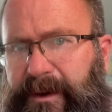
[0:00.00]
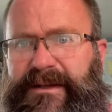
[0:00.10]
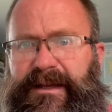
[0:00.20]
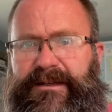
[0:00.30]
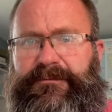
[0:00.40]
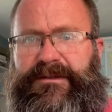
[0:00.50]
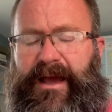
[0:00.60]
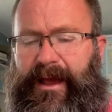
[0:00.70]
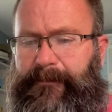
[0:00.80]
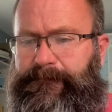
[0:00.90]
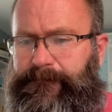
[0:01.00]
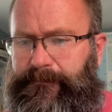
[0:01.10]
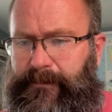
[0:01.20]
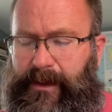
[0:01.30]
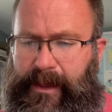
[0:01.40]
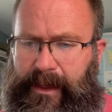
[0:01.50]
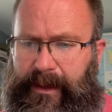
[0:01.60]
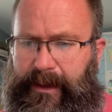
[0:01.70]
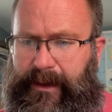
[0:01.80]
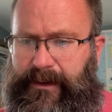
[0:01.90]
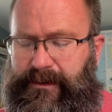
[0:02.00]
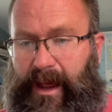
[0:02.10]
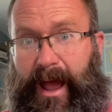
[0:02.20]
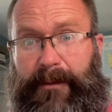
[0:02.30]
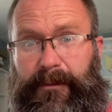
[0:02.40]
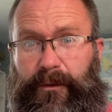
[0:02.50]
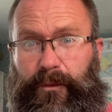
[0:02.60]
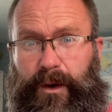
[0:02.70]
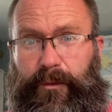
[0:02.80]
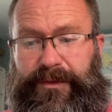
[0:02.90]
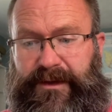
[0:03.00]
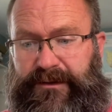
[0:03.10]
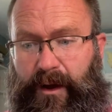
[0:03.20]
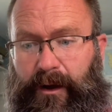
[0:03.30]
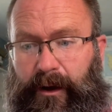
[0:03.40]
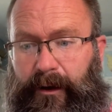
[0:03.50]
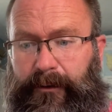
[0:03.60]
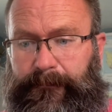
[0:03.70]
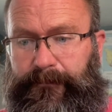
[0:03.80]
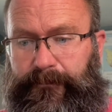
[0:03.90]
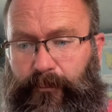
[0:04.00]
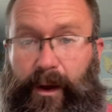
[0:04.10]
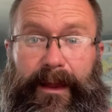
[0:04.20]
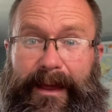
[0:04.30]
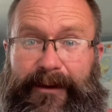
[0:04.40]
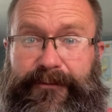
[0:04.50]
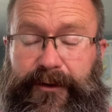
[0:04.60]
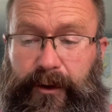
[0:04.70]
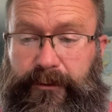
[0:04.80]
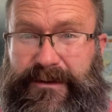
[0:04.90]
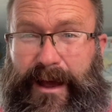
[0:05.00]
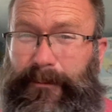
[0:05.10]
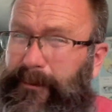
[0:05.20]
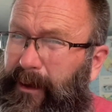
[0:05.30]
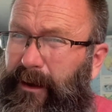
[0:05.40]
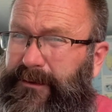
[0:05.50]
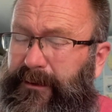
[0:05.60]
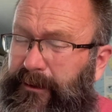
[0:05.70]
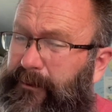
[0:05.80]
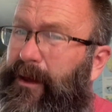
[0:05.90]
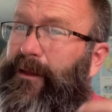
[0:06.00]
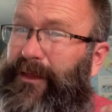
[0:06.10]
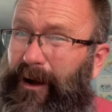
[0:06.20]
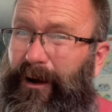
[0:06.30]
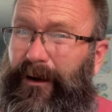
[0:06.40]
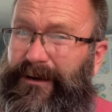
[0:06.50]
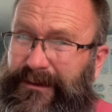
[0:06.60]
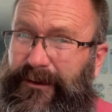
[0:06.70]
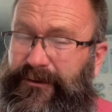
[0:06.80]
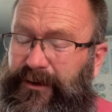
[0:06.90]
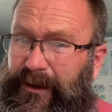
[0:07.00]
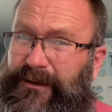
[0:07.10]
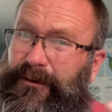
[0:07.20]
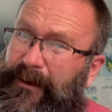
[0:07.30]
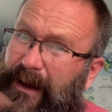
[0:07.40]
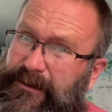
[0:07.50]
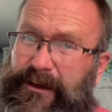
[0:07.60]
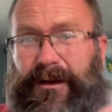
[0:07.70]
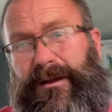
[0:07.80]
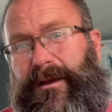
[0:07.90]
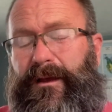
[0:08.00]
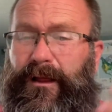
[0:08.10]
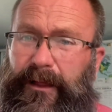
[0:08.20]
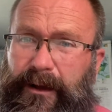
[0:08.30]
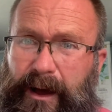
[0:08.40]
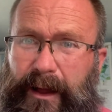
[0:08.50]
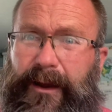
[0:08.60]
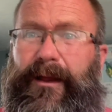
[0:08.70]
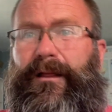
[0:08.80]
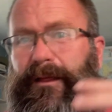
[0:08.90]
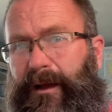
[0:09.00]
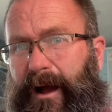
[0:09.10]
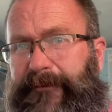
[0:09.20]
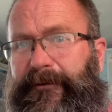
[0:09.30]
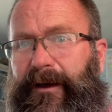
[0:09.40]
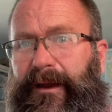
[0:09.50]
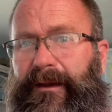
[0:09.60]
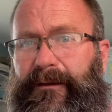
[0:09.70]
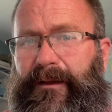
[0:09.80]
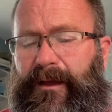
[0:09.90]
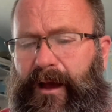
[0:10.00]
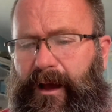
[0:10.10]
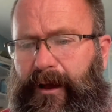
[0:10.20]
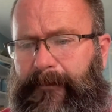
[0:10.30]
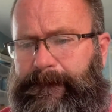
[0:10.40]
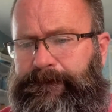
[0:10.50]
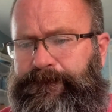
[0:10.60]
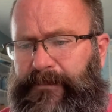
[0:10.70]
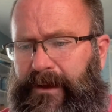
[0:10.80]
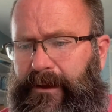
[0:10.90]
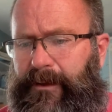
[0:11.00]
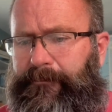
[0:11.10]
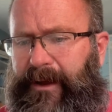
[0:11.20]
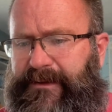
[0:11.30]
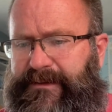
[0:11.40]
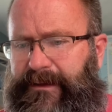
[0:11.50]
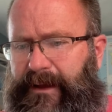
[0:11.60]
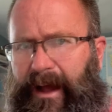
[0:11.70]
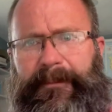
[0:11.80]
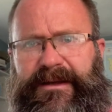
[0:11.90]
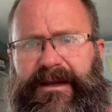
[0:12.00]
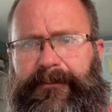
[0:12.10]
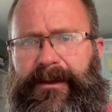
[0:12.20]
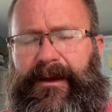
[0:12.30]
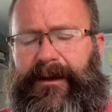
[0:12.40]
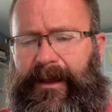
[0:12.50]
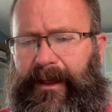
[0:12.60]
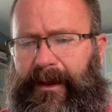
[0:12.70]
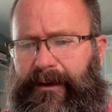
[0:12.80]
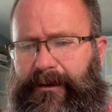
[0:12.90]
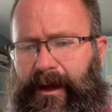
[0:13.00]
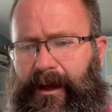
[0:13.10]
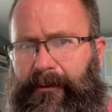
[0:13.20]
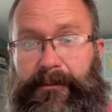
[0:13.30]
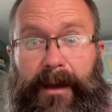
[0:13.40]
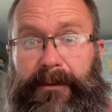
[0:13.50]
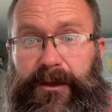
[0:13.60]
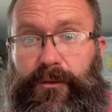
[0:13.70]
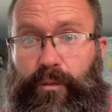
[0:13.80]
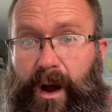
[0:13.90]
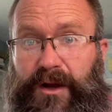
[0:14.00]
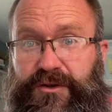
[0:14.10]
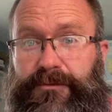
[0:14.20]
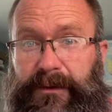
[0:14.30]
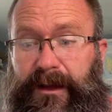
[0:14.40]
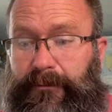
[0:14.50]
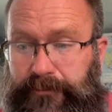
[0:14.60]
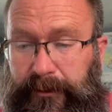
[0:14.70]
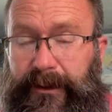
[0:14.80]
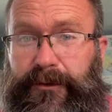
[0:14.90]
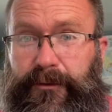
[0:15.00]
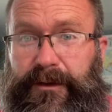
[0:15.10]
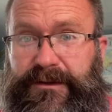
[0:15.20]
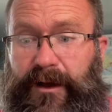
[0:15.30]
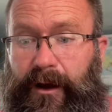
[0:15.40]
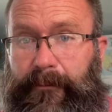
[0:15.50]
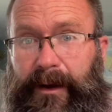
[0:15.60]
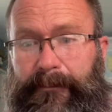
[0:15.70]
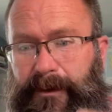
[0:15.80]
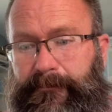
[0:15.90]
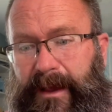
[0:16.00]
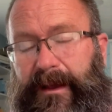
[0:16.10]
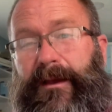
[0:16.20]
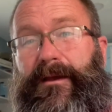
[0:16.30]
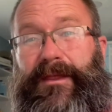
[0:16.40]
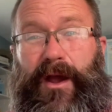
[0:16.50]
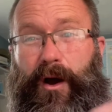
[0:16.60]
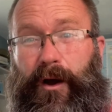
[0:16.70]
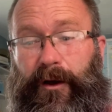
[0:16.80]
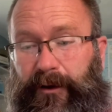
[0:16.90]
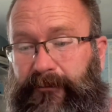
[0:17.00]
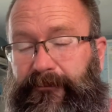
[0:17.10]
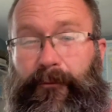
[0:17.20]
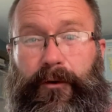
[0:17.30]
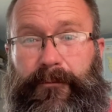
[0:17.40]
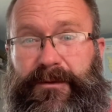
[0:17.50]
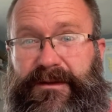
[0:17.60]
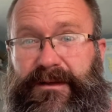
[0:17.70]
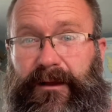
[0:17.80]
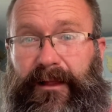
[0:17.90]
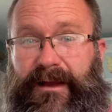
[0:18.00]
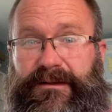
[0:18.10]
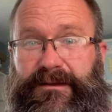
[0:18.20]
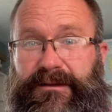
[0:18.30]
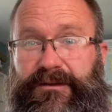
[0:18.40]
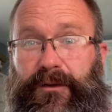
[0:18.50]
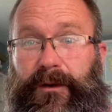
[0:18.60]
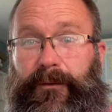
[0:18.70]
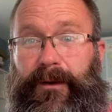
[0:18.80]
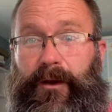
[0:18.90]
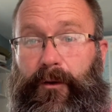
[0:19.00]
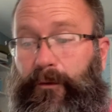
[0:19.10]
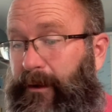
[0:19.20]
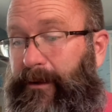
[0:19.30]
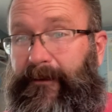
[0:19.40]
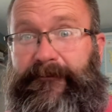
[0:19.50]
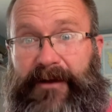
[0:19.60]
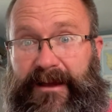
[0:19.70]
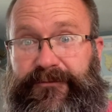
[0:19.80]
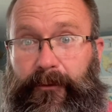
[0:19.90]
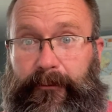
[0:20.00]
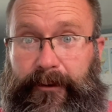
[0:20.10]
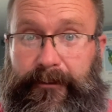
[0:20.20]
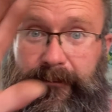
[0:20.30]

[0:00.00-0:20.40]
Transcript: to take some time, and I'm going to work with this R while I have the nodes. Now, I'm going to be honest with you, the R is a little tricky, so I'm going to ask you to click on it, click off on it. But I'm going to take a minute and not make you watch me completely do this R, but I'm going to make the R conform to the sunglasses. So here we go. Fast forward.